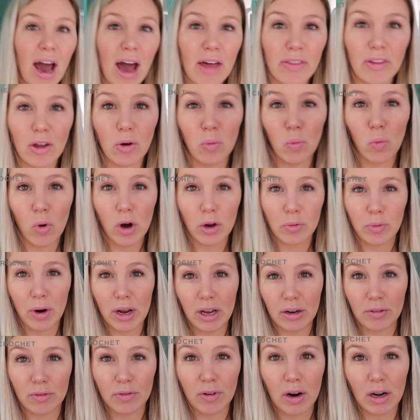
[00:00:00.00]
and then one right
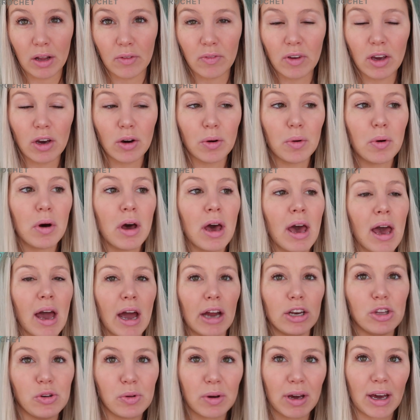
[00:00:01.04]
in front of you,
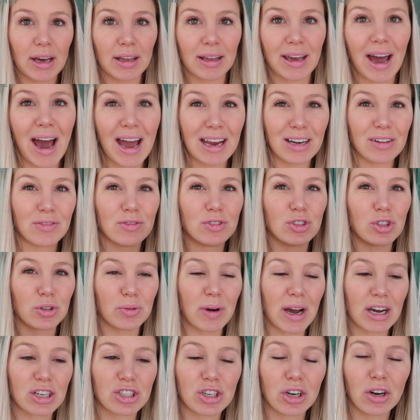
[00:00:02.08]
and you get kind of
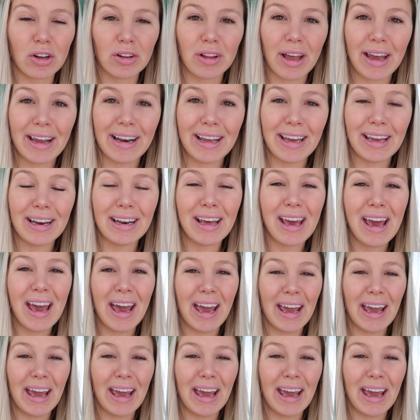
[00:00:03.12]
directional lighting.